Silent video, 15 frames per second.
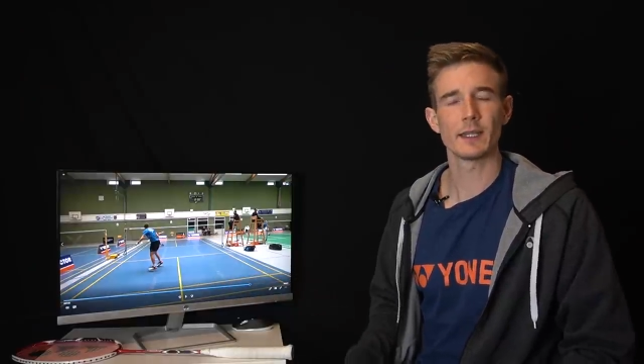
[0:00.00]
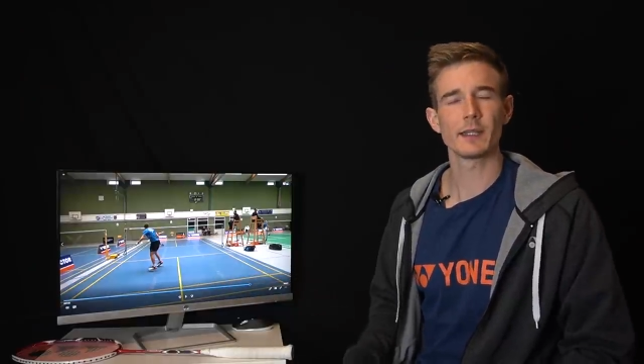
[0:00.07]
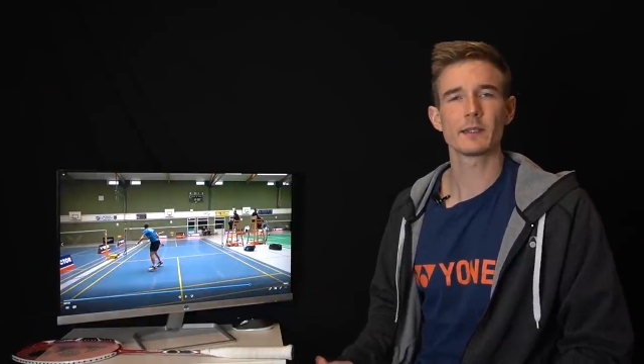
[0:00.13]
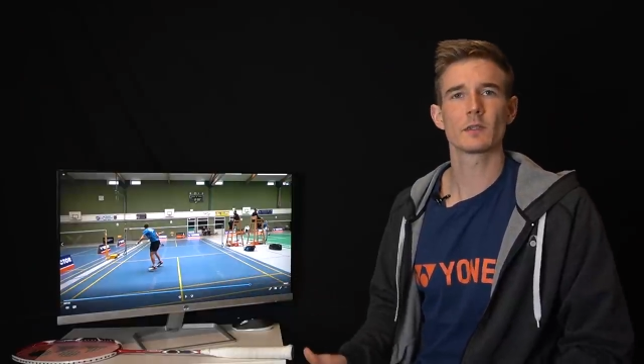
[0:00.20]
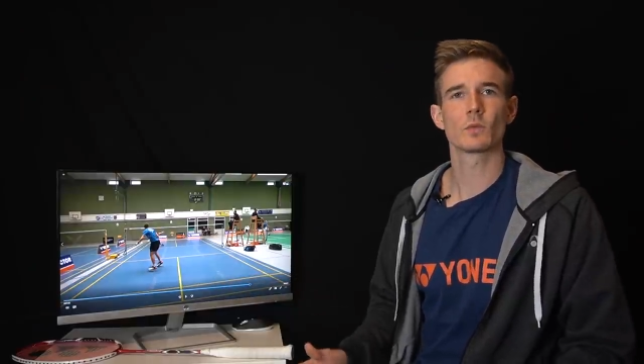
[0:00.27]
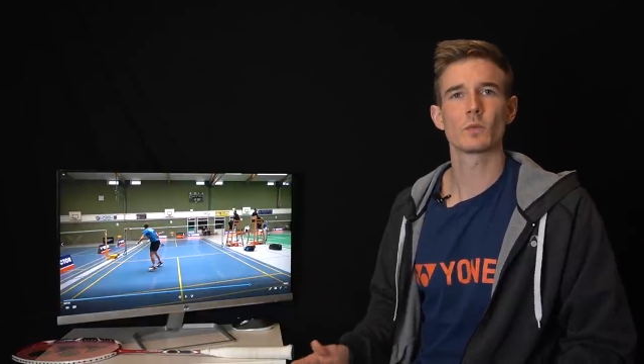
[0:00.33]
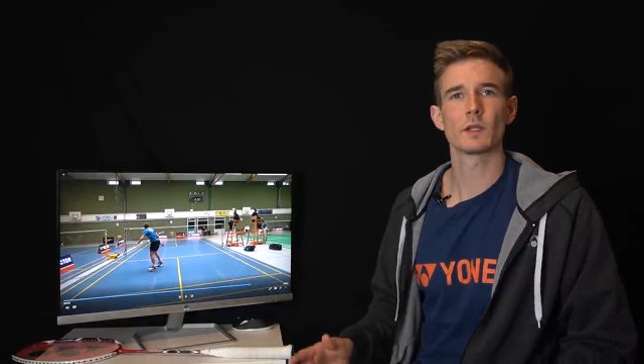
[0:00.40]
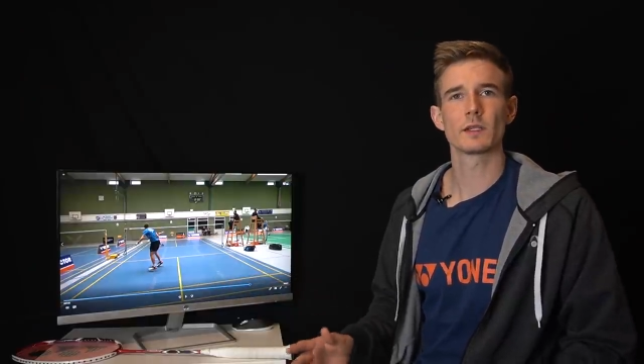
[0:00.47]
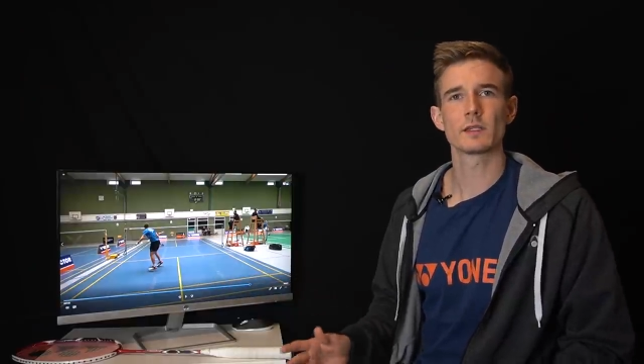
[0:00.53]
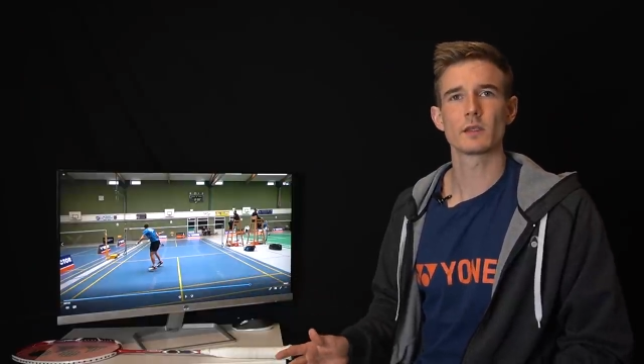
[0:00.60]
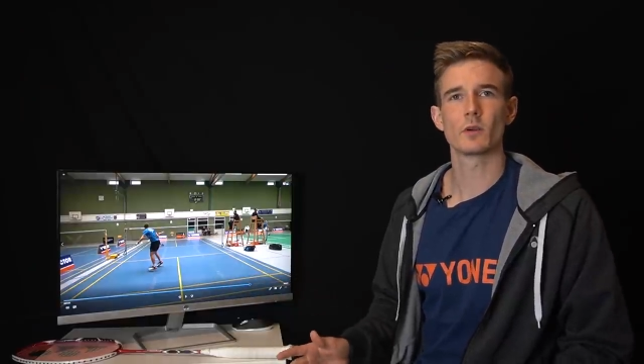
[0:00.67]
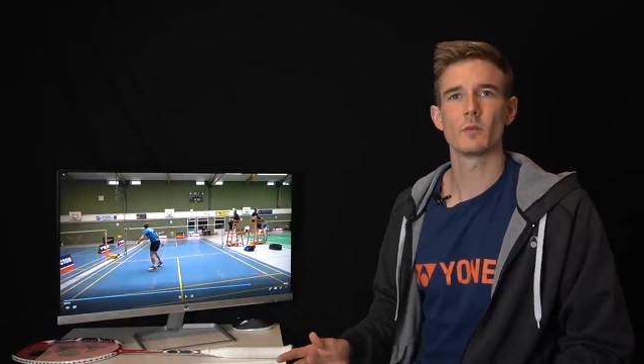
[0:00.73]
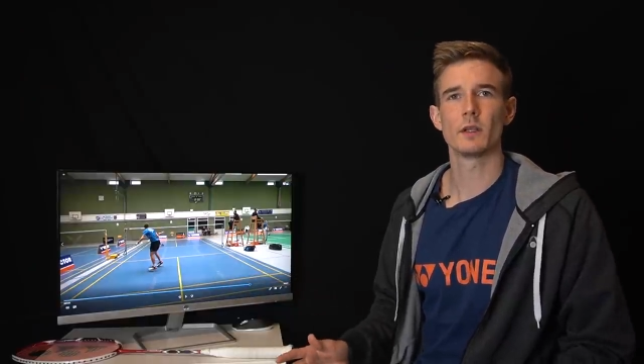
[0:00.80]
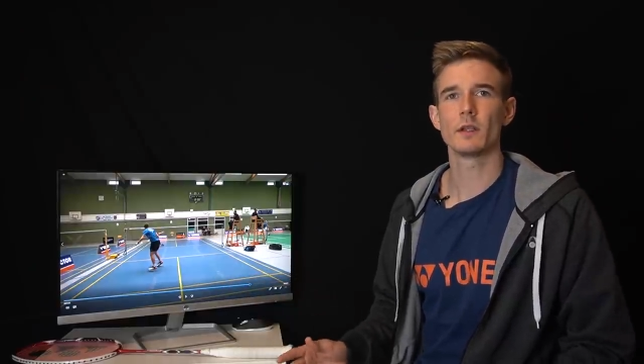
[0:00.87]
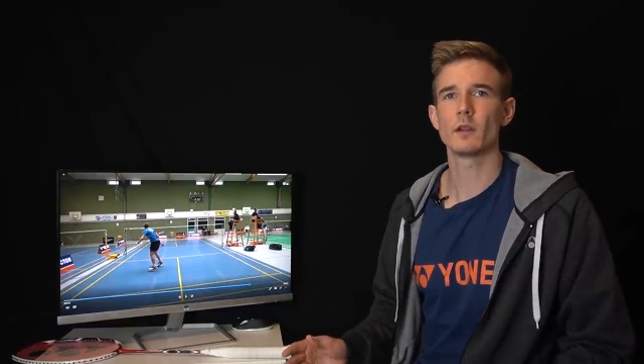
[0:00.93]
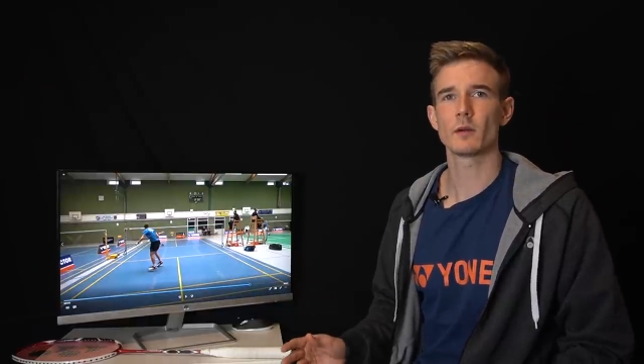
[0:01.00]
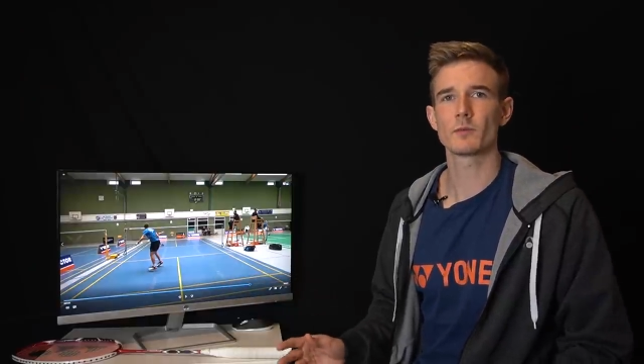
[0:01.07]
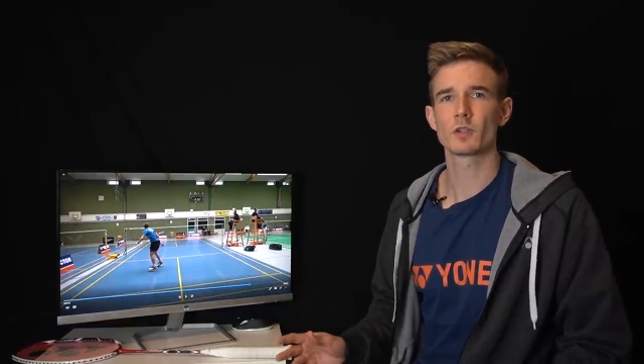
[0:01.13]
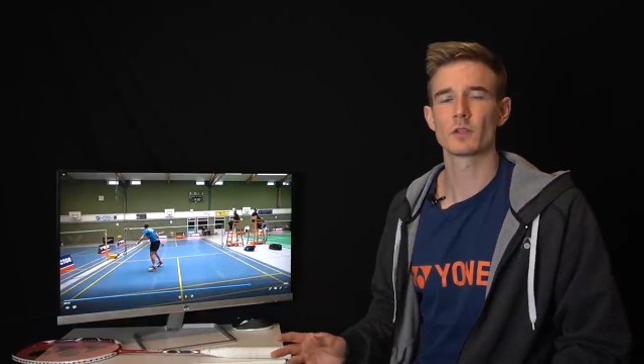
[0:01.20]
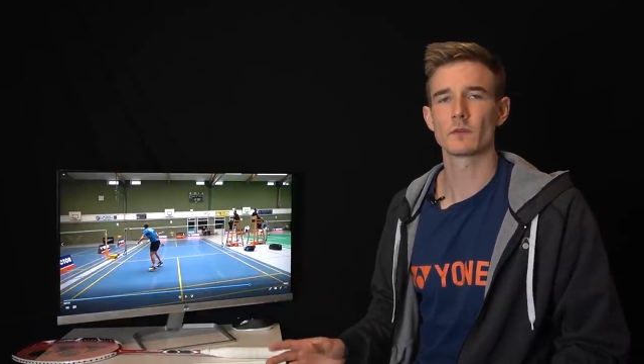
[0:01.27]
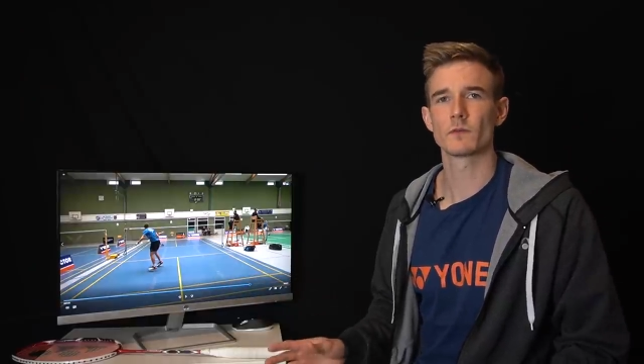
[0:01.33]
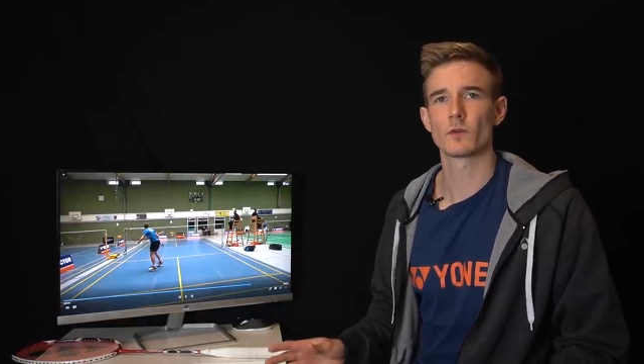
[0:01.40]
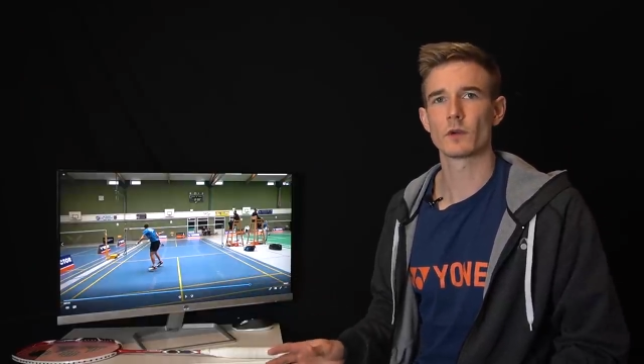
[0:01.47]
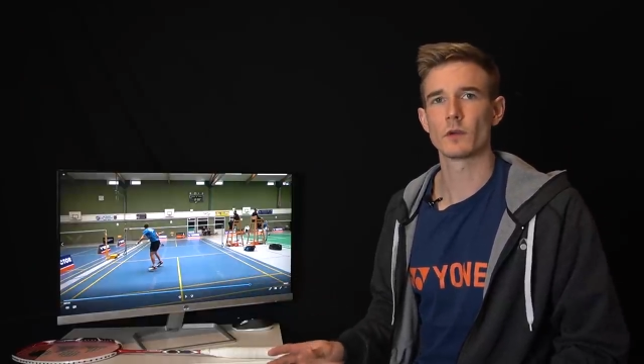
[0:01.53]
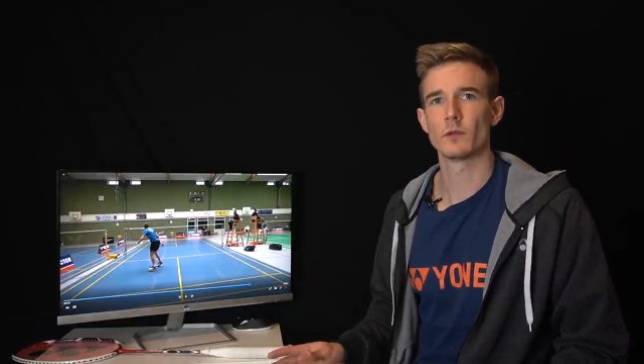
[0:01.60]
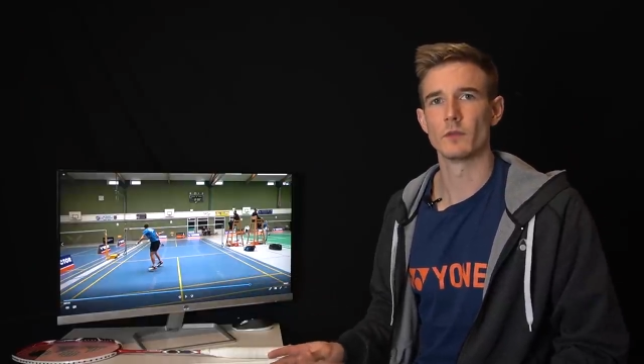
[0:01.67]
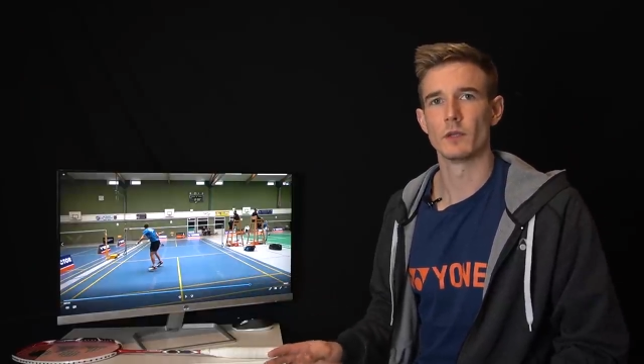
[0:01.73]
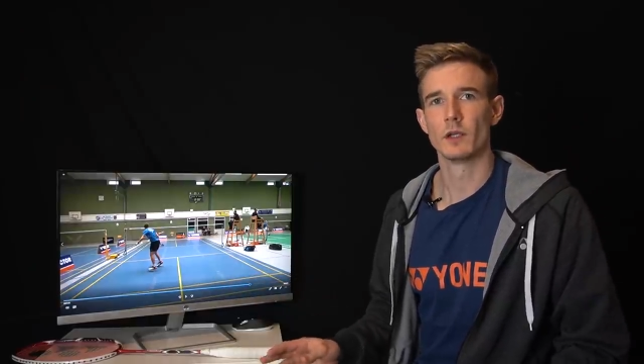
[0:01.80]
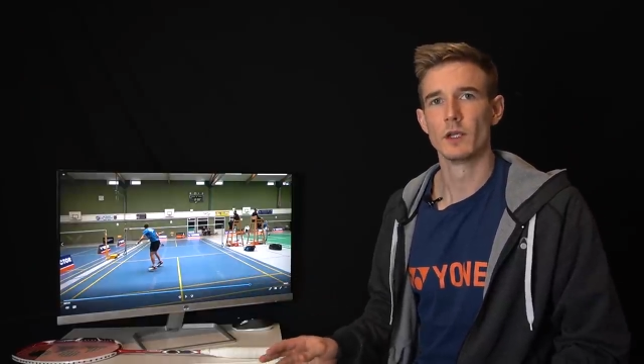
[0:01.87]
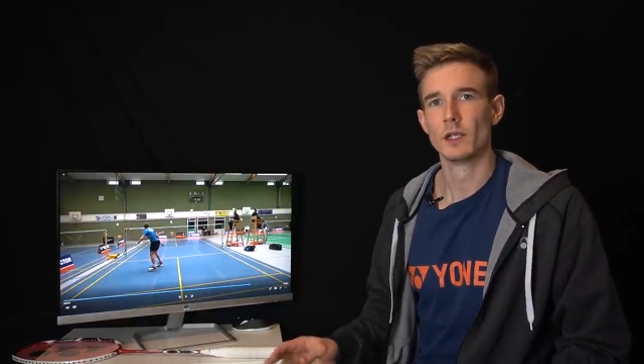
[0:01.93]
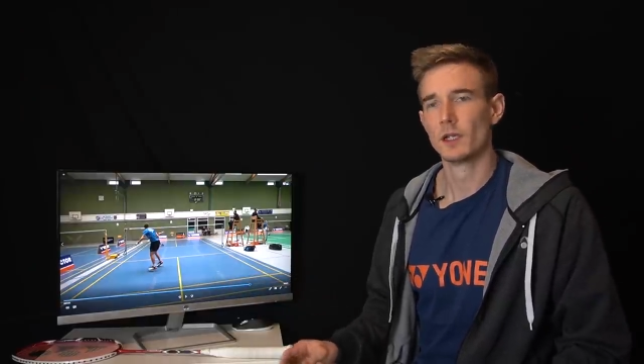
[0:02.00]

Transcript: takes away so many options for him.